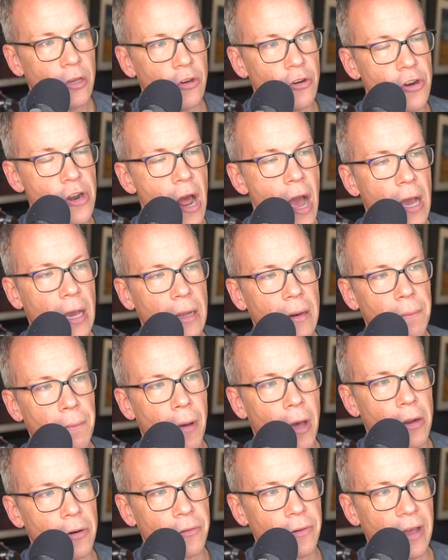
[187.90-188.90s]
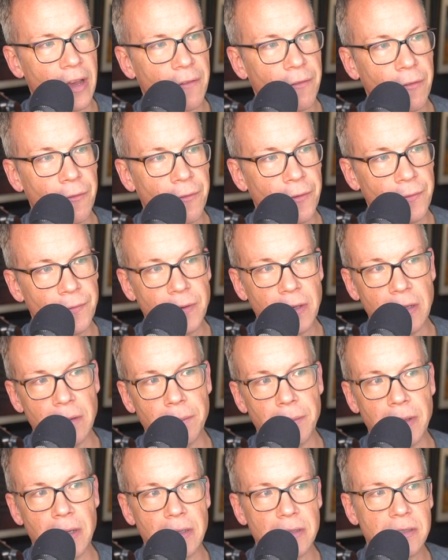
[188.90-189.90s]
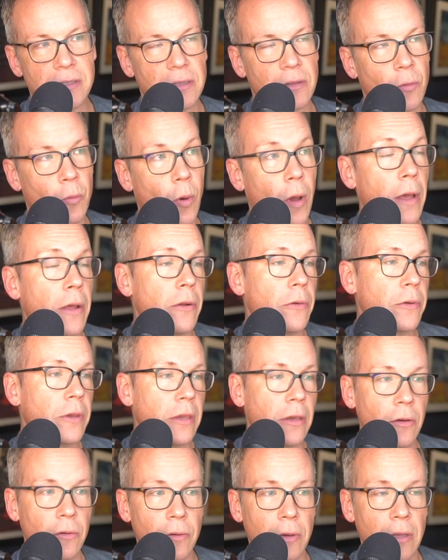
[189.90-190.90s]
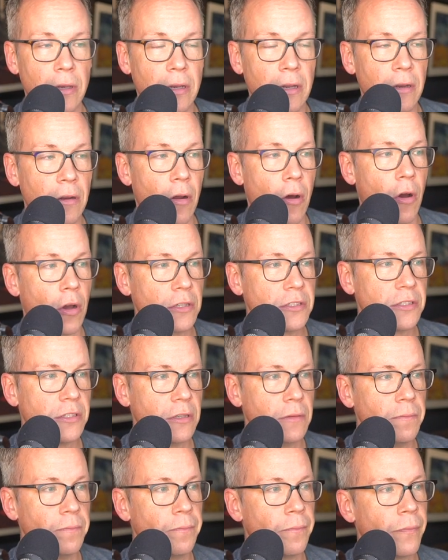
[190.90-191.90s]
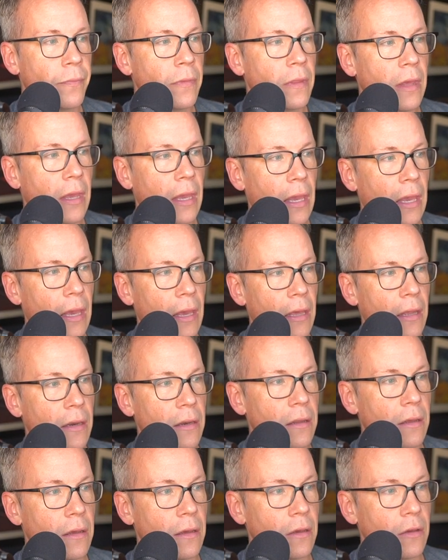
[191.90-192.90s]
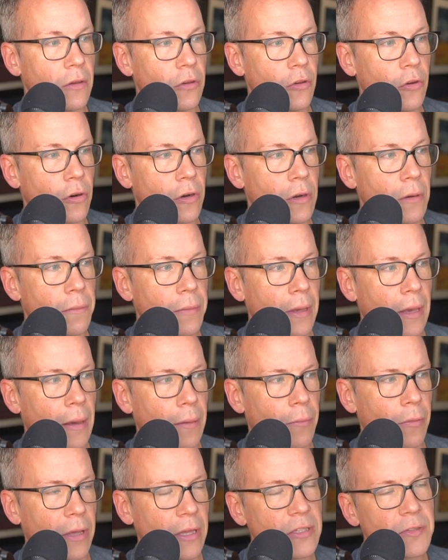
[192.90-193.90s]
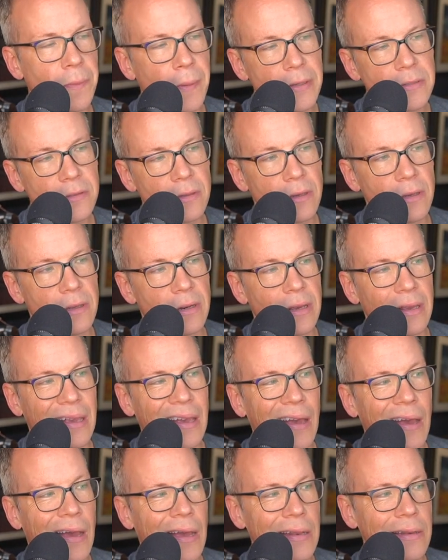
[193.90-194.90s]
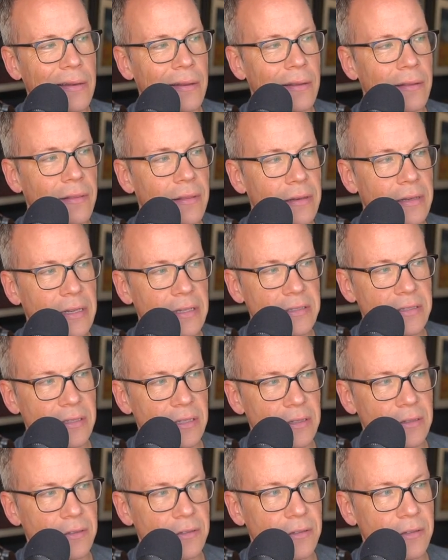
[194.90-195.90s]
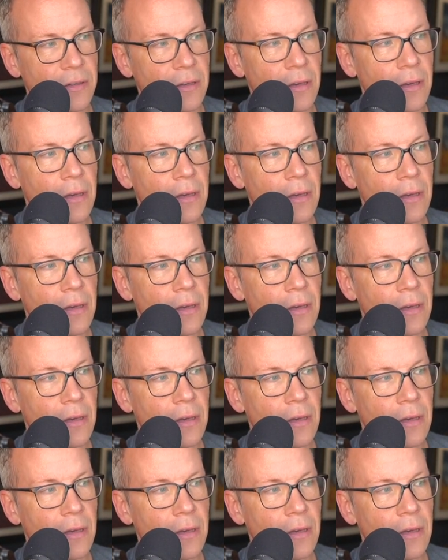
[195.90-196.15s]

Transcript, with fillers: you're not going to bottleneck for 15 minutes at the Y at Oak Hill getting into Austin, and you're going to be able. It's basically going to cut the distance